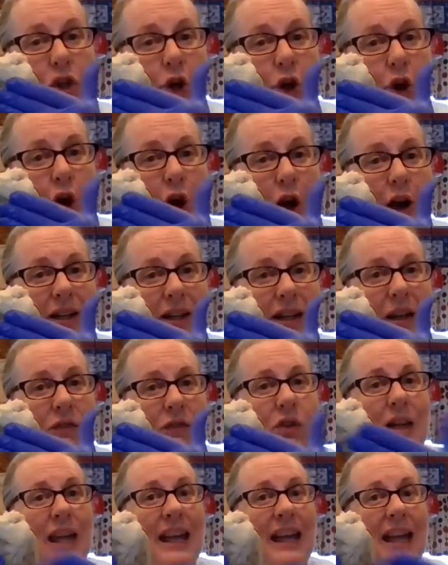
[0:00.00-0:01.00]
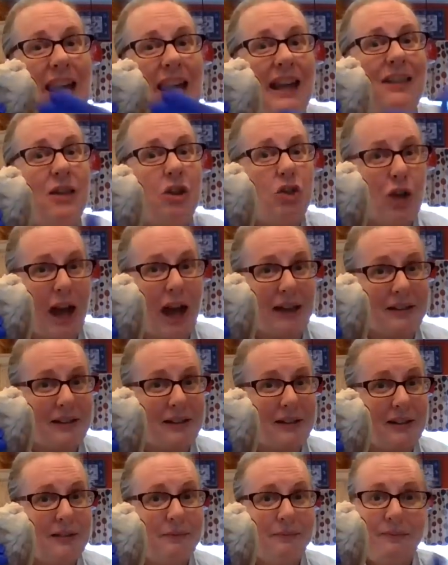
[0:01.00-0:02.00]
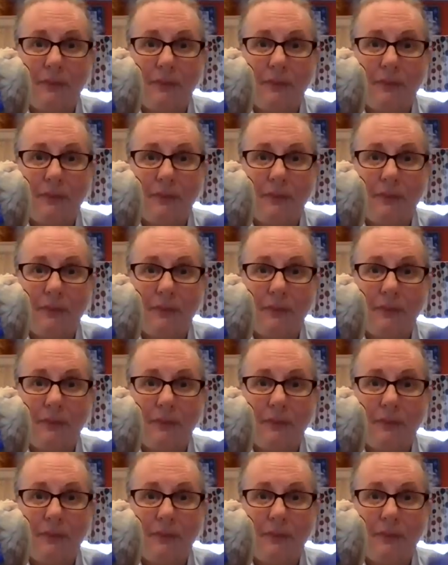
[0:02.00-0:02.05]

your heart if you get hit in the chest.